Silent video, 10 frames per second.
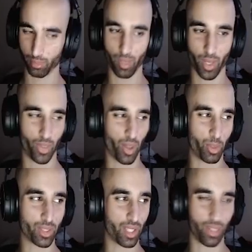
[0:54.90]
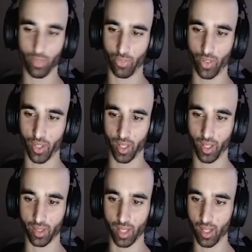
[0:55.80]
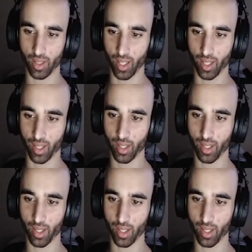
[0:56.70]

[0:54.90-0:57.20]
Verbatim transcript: Metal, that wasn't even funny. Like that, like,